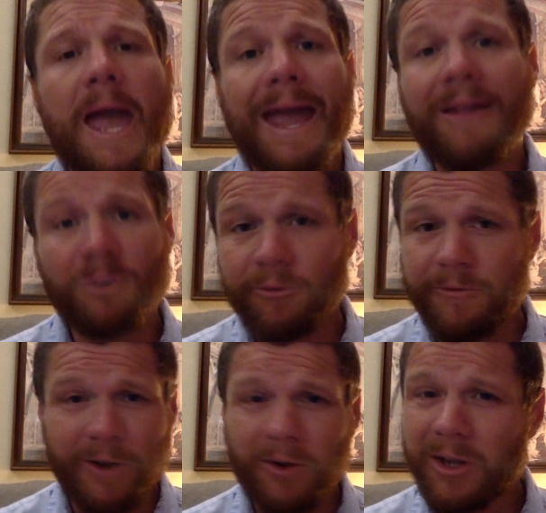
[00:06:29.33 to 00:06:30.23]
and they're
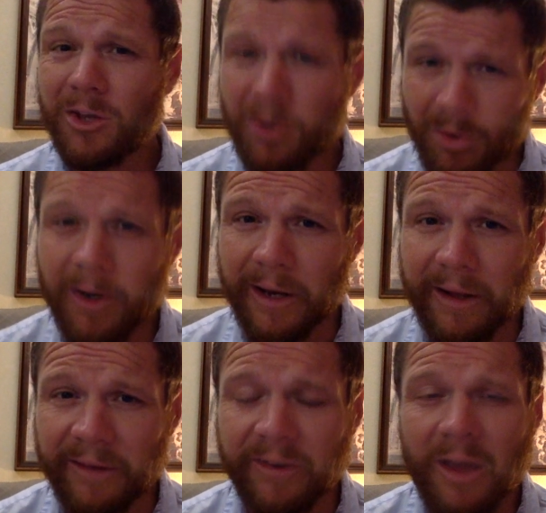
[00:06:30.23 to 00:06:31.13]
very good at
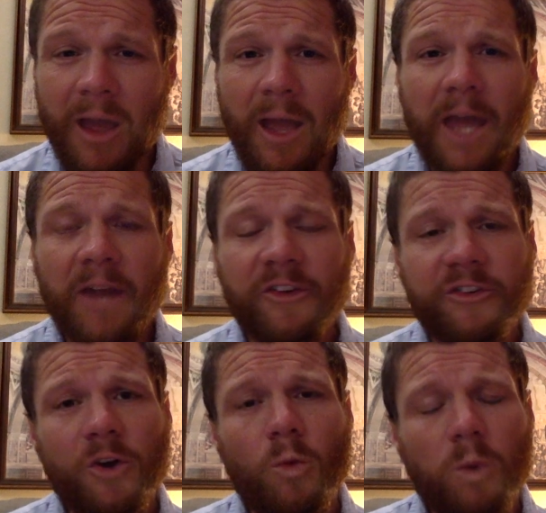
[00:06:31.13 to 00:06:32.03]
it. And
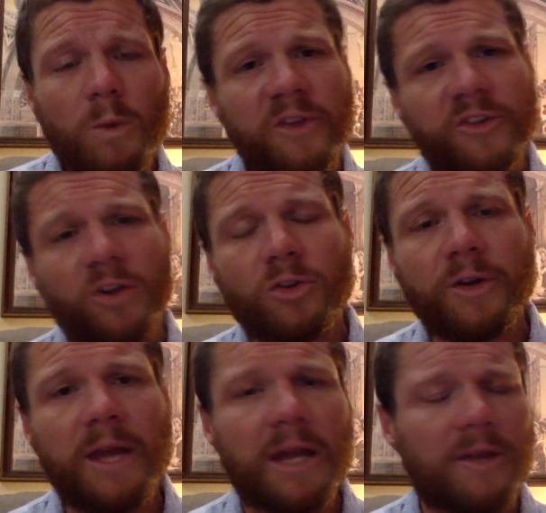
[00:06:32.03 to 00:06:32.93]
so when we start
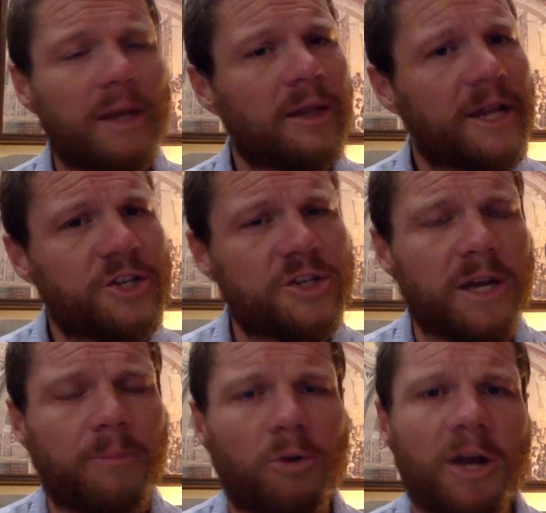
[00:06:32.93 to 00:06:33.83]
looking at the
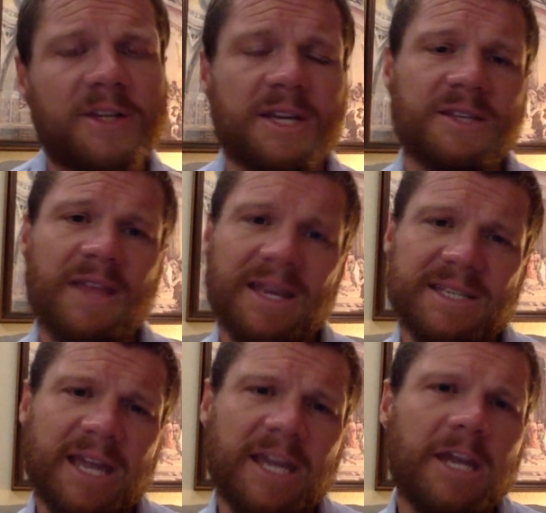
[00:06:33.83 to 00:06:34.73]
legislative process and the
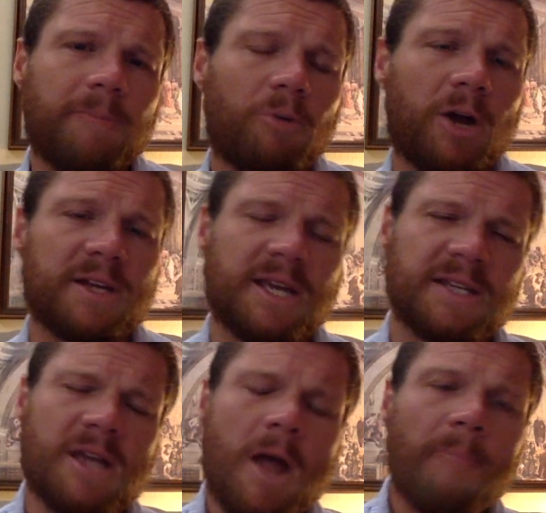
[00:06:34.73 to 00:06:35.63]
executive
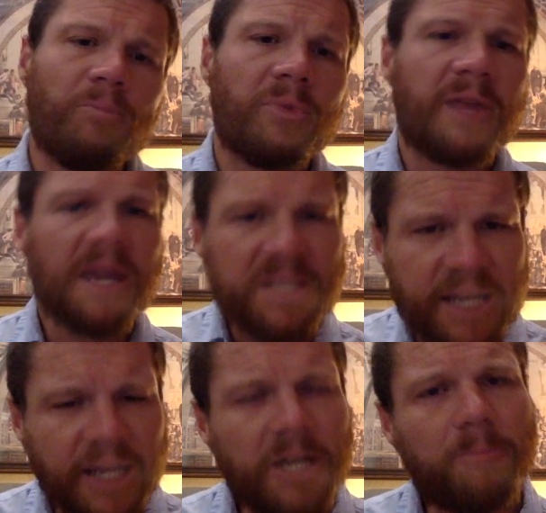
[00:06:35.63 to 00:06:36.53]
process
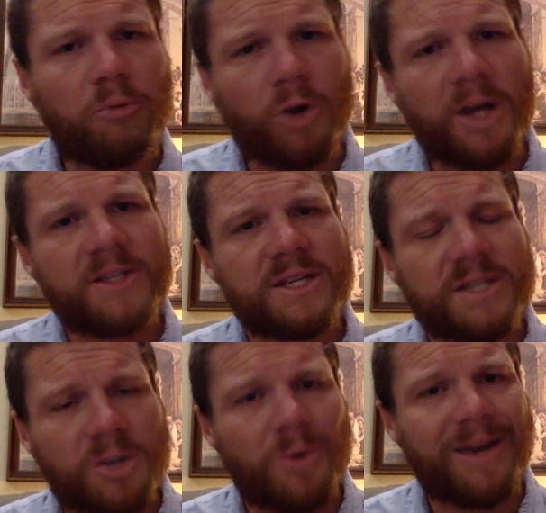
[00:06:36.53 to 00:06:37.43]

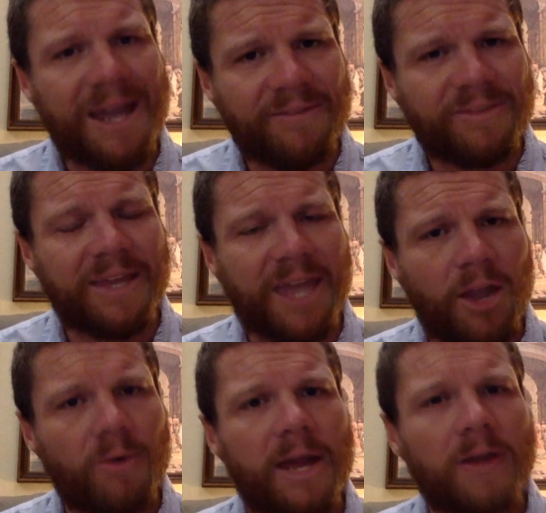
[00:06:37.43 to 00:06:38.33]
is going to have to
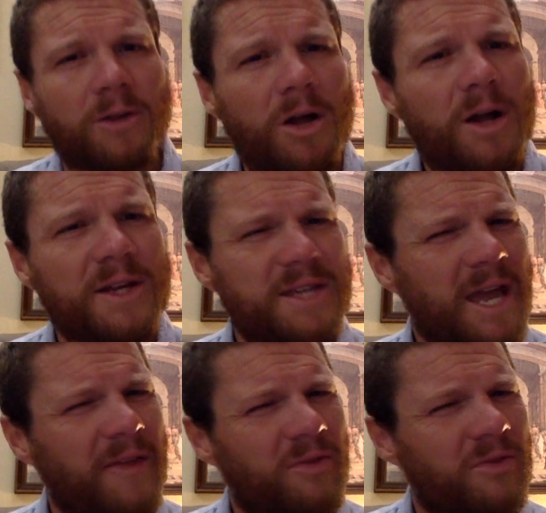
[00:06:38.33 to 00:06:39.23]
carry out laws,
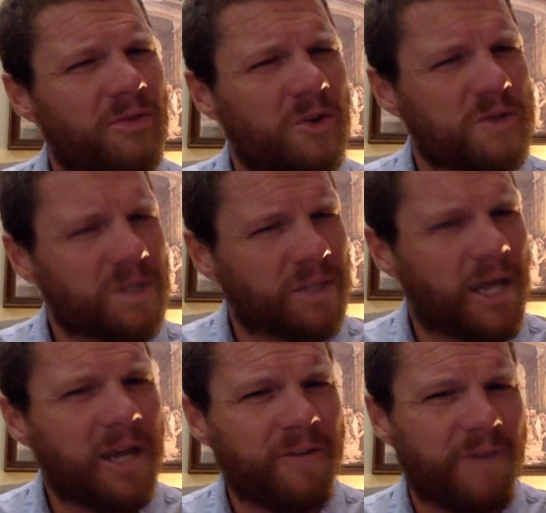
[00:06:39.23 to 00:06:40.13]
and there's a
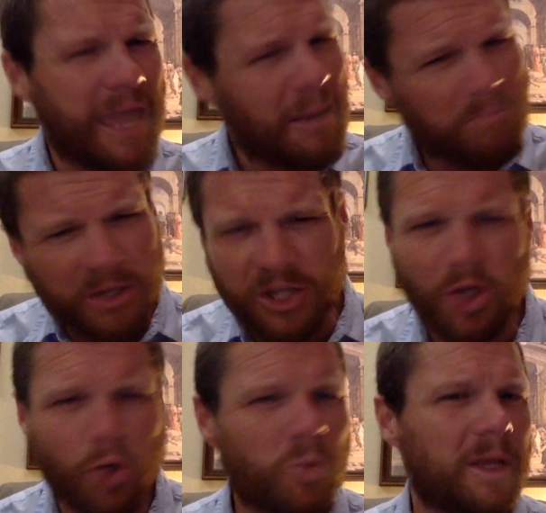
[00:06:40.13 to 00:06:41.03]
lot of
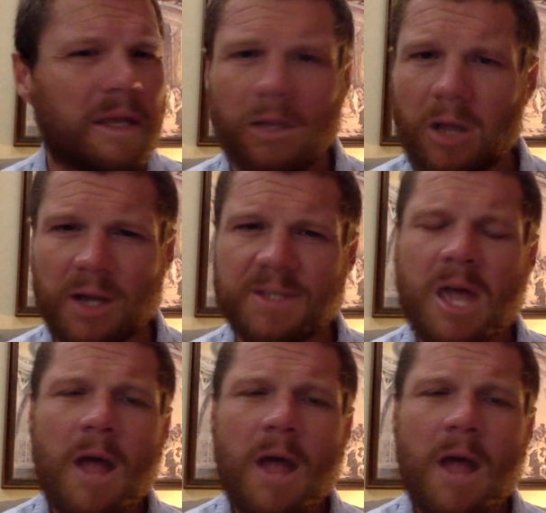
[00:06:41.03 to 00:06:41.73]
ambiguity in the laws.